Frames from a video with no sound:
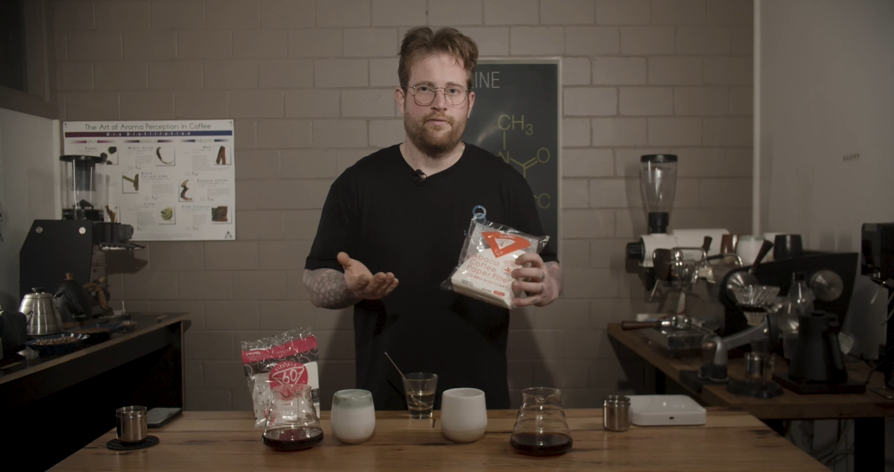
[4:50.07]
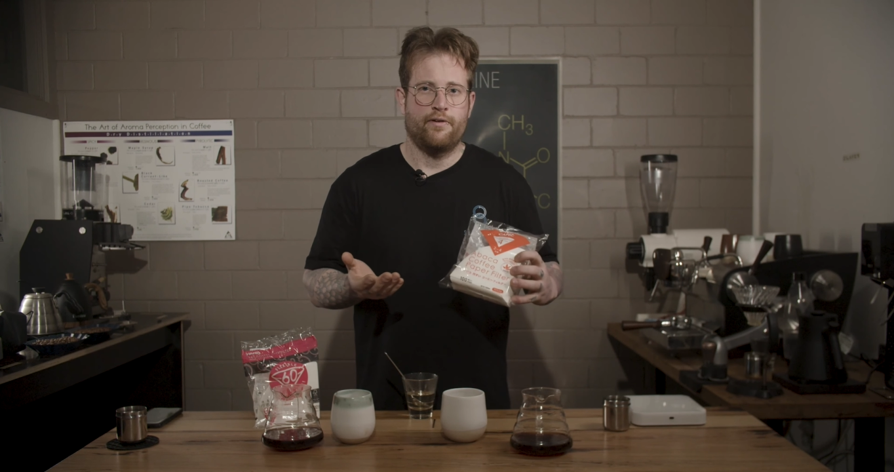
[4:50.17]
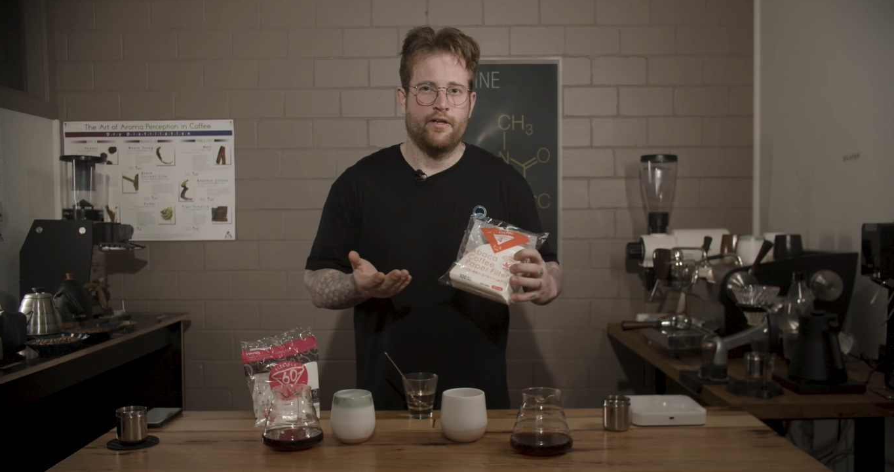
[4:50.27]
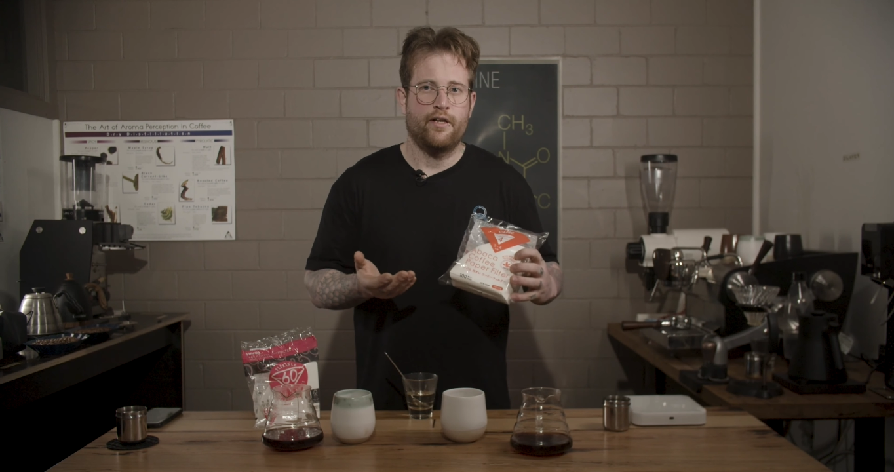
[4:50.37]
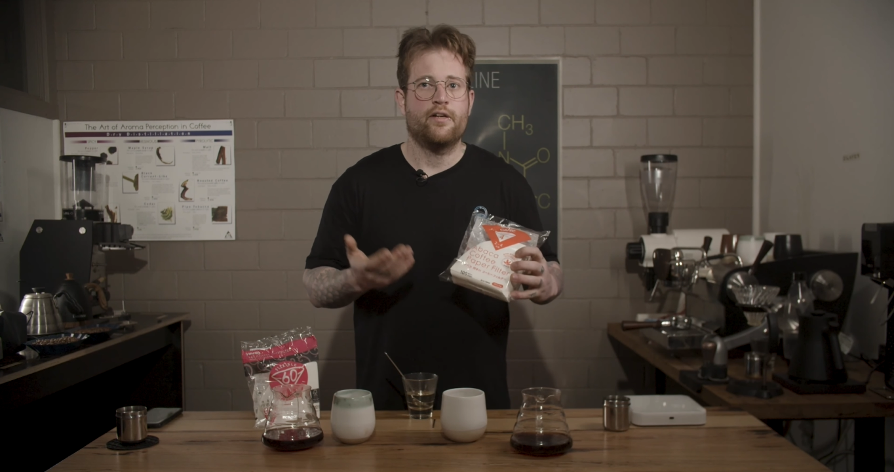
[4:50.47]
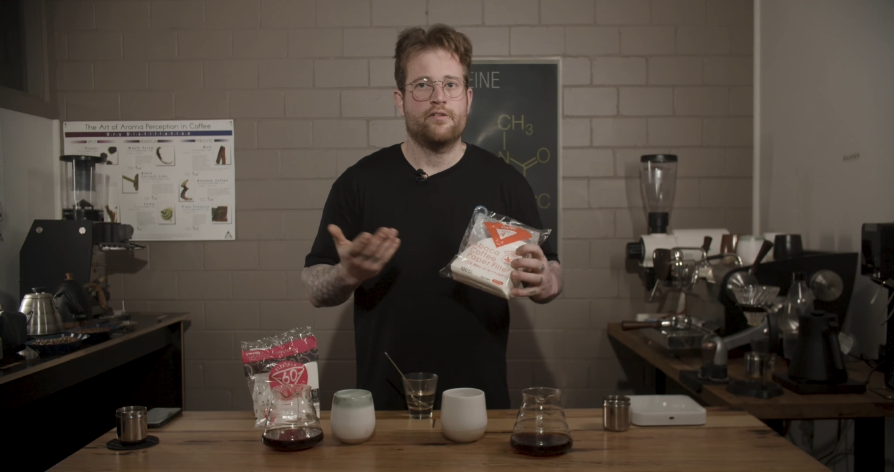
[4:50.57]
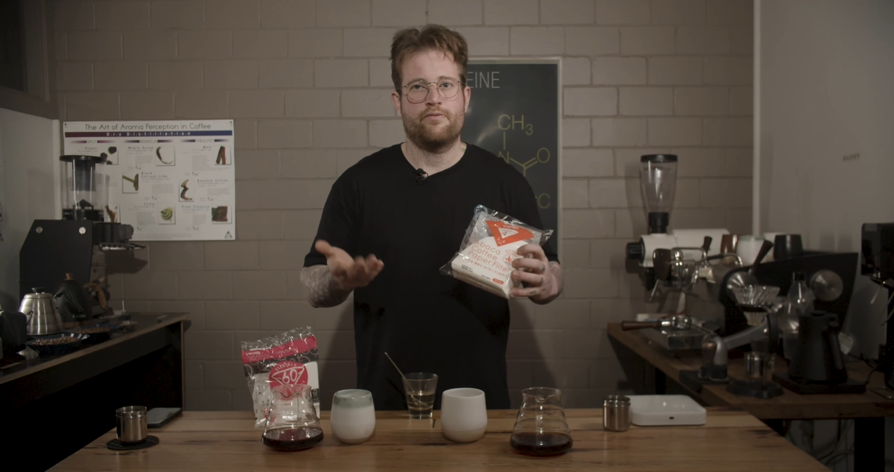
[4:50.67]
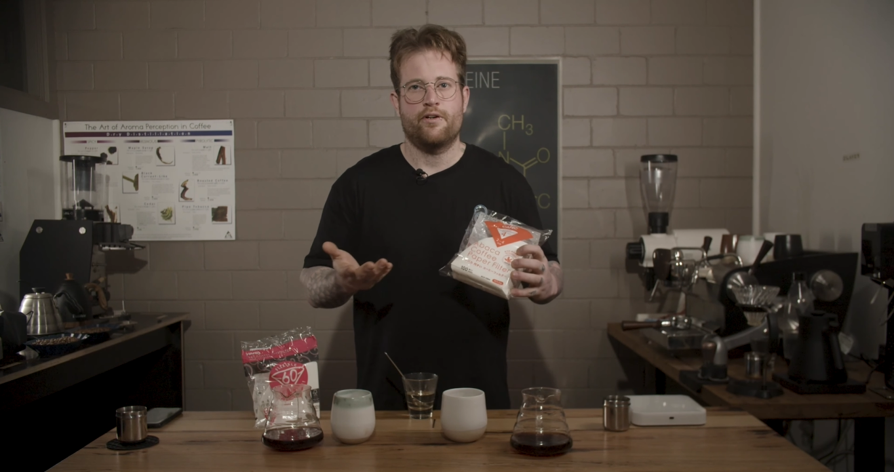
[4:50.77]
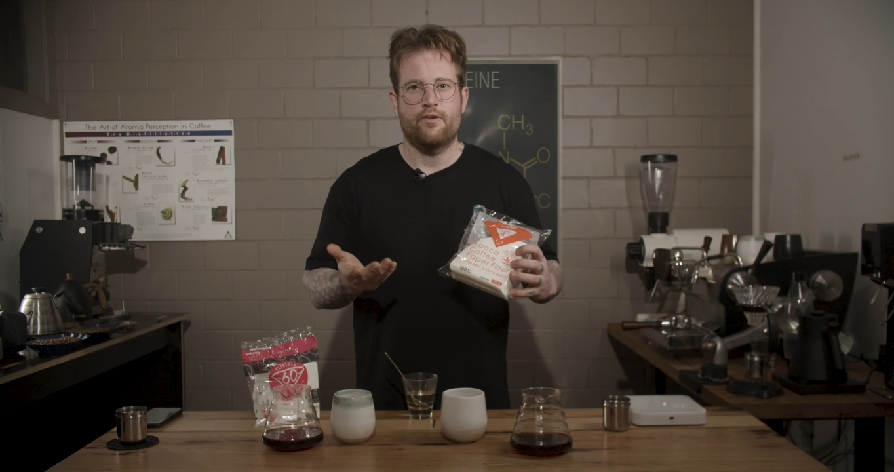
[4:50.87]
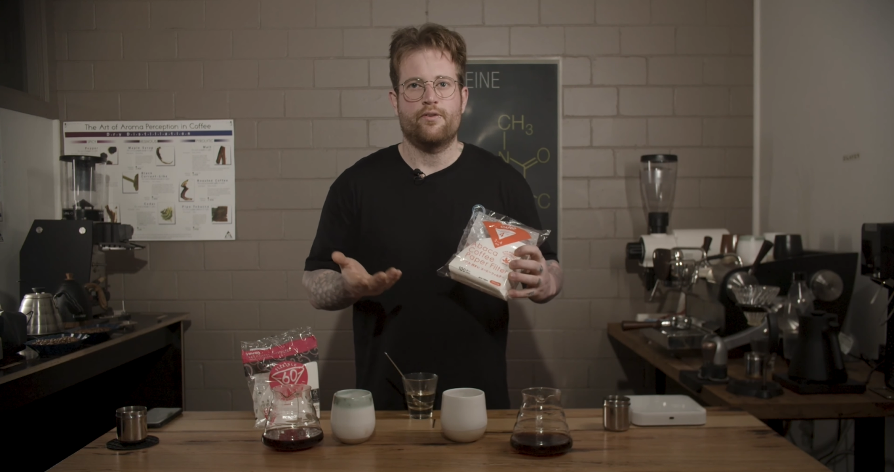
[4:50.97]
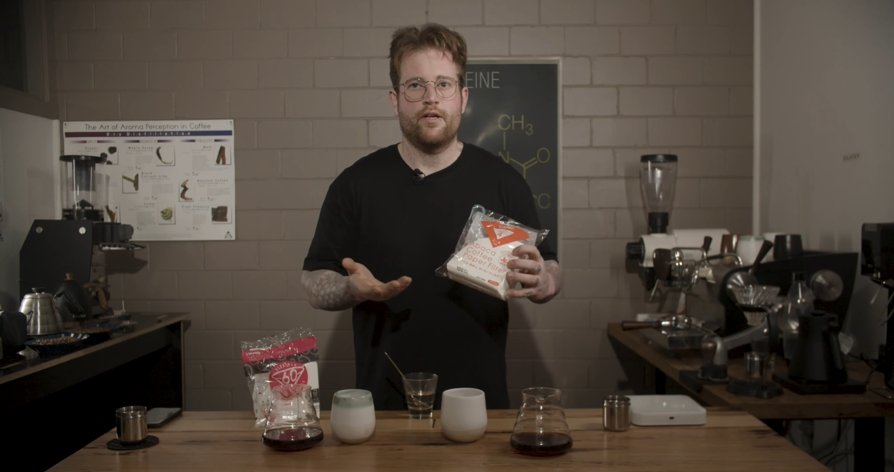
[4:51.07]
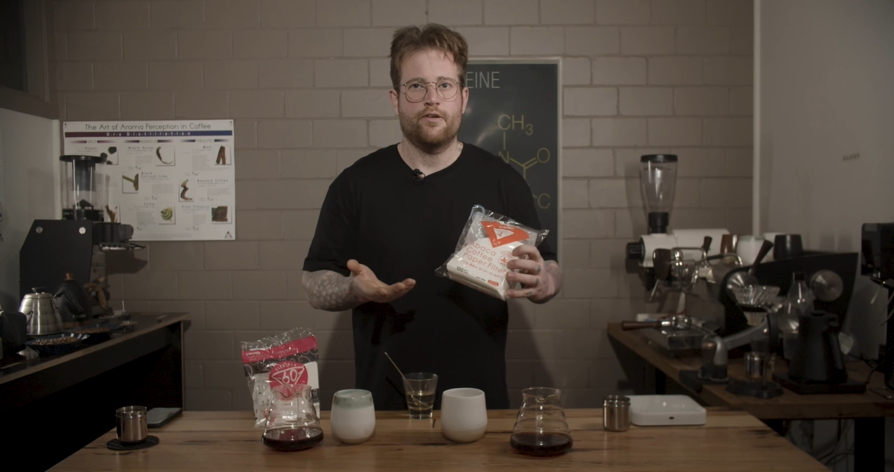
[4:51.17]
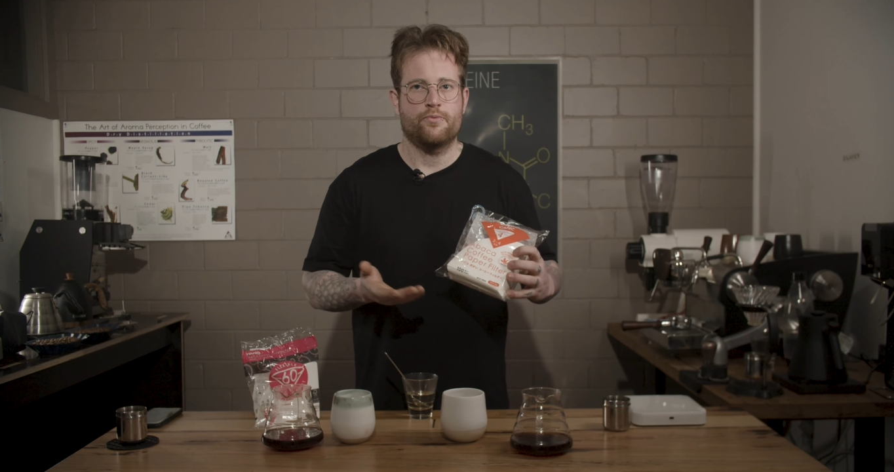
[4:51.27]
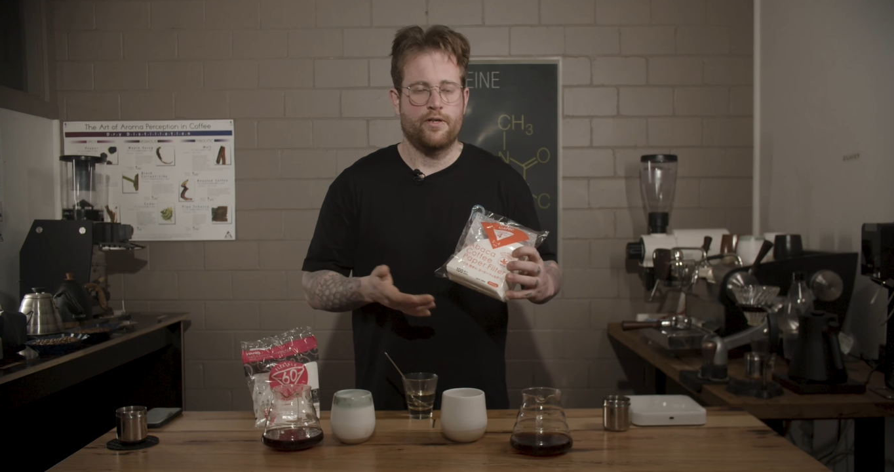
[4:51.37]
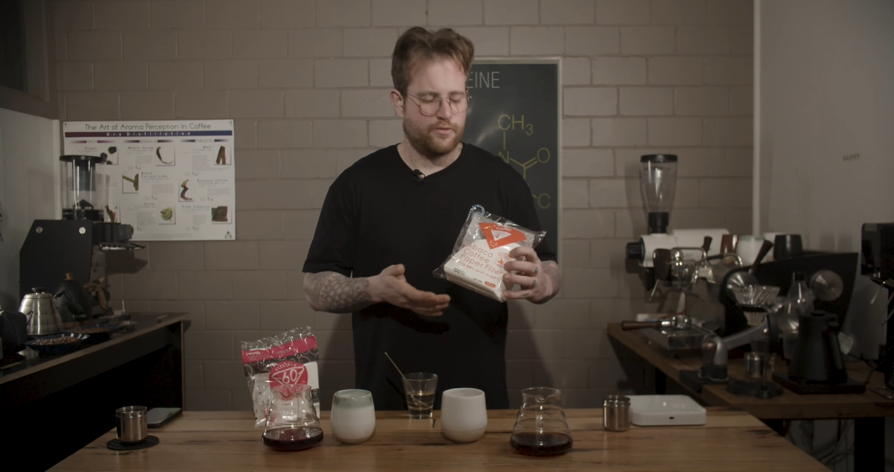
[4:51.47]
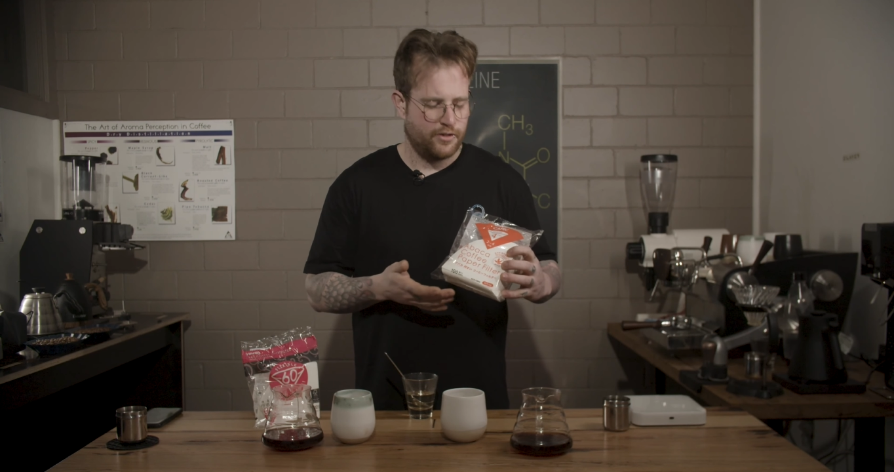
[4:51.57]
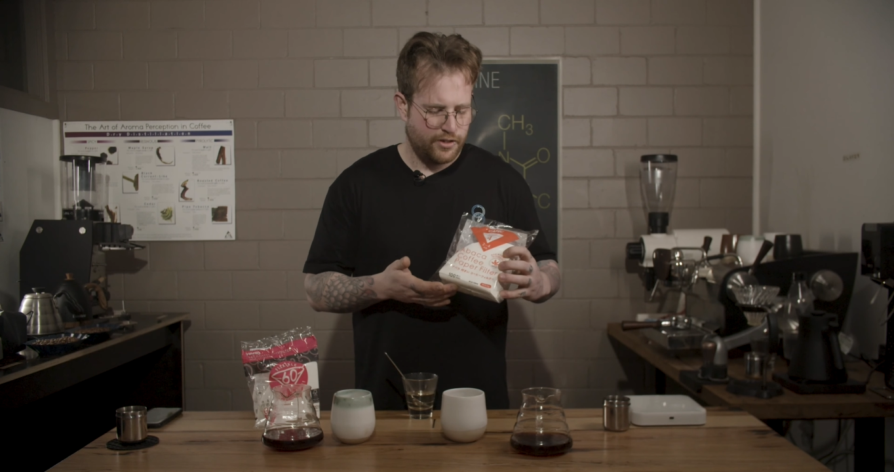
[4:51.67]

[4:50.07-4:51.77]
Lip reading: friendly is a very good thing as well.